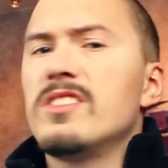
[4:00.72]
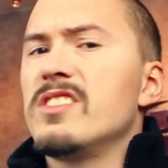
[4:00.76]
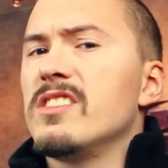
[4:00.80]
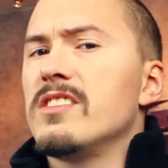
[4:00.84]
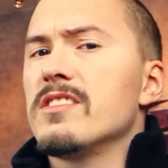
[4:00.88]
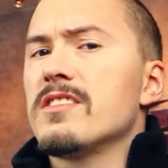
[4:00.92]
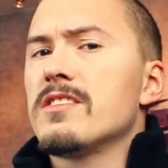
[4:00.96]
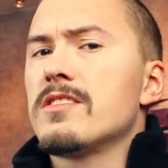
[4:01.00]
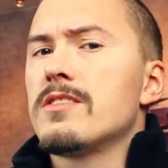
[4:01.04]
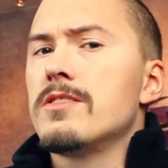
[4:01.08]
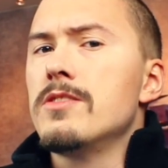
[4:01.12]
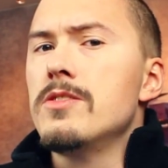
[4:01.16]

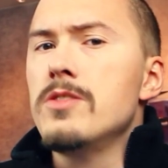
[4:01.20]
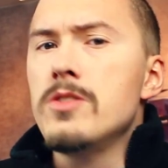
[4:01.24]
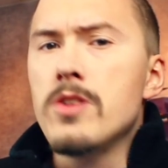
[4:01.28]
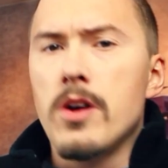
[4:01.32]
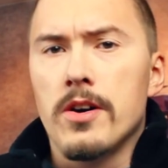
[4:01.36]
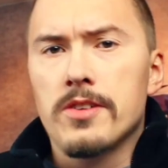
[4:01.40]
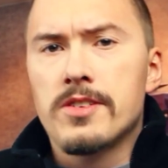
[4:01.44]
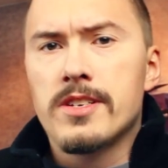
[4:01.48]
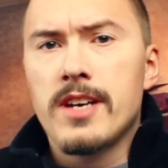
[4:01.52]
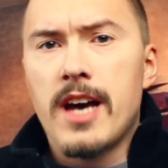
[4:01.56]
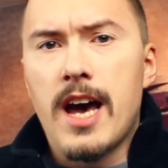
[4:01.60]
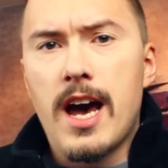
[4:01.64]
does
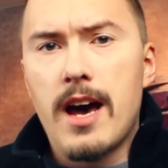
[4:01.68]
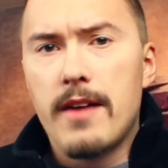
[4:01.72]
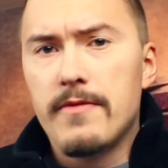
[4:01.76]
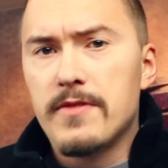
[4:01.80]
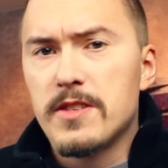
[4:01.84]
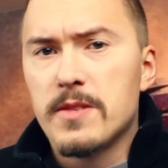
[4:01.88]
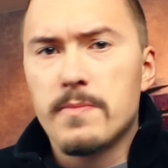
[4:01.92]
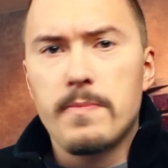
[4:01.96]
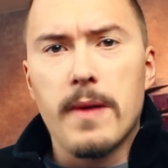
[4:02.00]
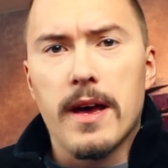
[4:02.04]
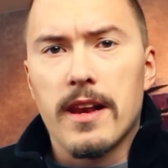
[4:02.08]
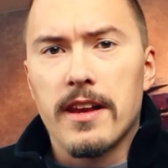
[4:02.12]
not have
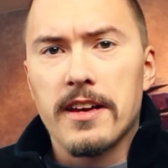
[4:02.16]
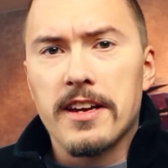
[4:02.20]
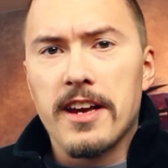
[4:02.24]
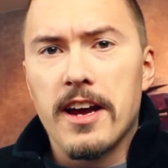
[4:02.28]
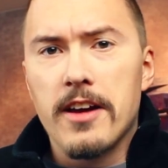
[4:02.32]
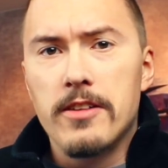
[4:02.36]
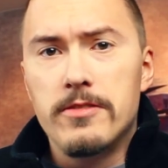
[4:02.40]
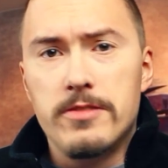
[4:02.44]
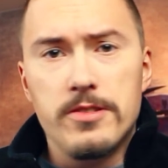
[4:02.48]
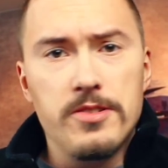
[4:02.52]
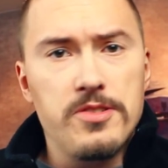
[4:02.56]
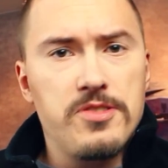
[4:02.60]
spelling
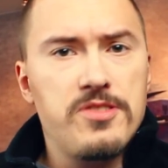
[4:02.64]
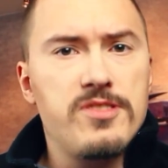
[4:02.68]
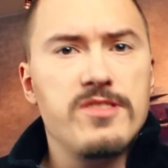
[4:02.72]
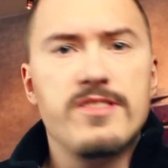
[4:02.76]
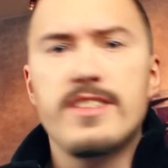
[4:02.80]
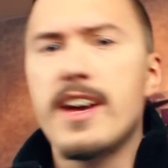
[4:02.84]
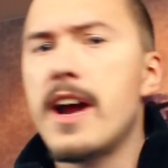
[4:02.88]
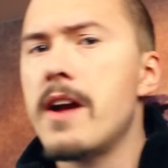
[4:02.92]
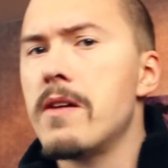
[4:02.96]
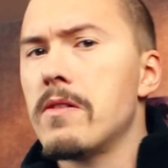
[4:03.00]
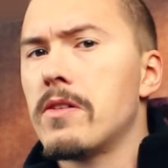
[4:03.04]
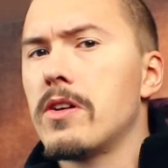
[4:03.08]
errors.
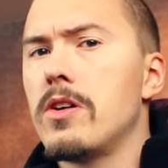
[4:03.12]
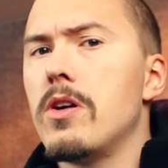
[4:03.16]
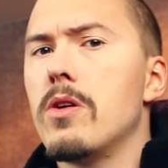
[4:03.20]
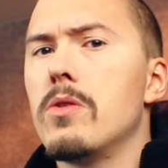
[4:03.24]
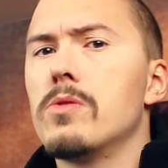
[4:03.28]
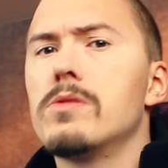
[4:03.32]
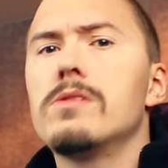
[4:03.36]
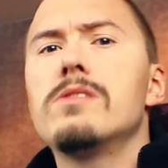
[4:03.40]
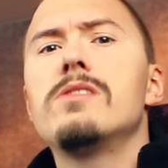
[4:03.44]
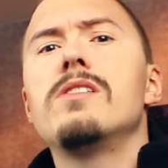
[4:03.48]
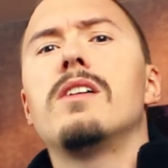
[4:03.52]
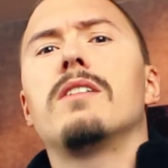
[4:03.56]
Their
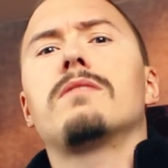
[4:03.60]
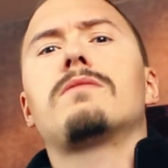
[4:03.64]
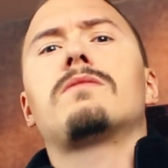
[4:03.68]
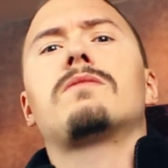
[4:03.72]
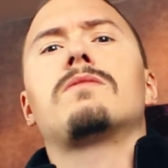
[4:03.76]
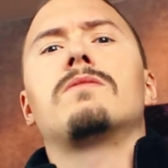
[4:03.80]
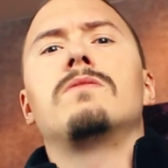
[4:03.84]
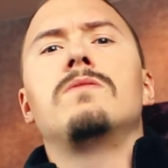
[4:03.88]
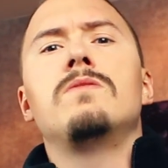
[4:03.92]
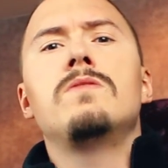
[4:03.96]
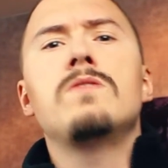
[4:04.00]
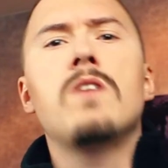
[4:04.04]
code does
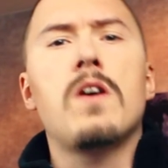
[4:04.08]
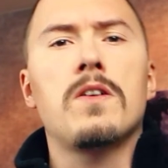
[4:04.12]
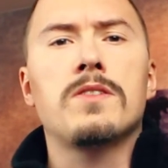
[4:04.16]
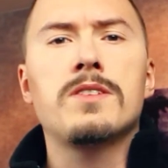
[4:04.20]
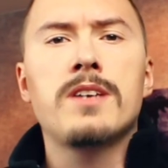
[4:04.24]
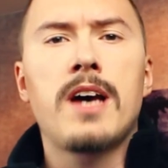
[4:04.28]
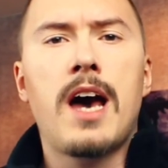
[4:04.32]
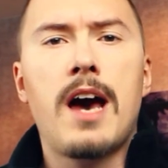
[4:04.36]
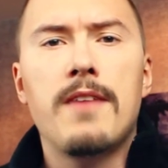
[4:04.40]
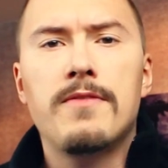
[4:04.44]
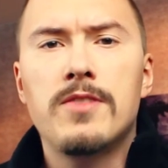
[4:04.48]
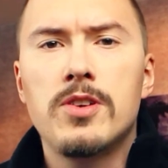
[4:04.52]
not
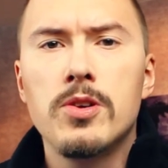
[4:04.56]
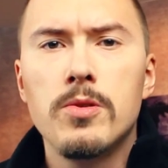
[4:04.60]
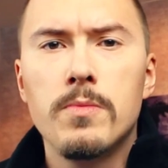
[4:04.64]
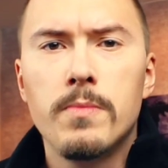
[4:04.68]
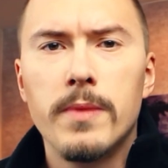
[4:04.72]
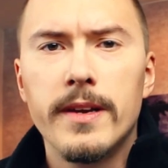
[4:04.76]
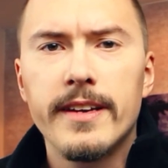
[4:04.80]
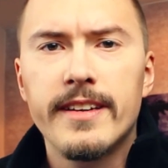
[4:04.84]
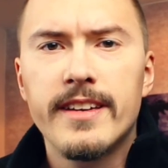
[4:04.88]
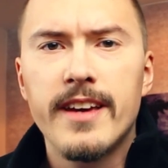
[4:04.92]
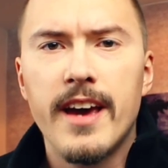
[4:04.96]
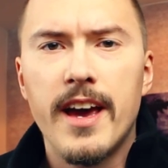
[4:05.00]
have
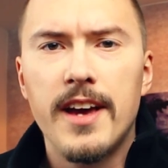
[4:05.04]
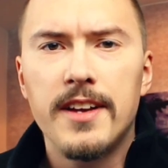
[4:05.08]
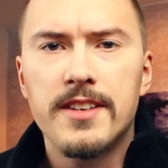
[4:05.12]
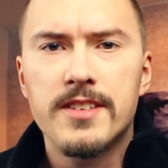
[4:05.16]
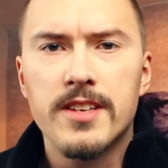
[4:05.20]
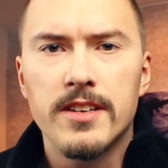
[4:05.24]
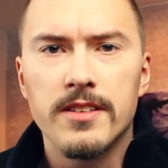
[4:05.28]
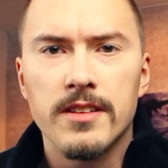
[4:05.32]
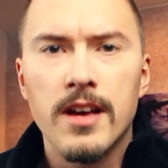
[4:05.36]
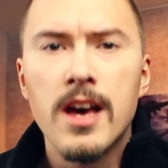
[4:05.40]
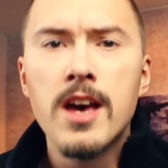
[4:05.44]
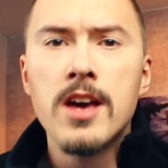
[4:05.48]
duplication.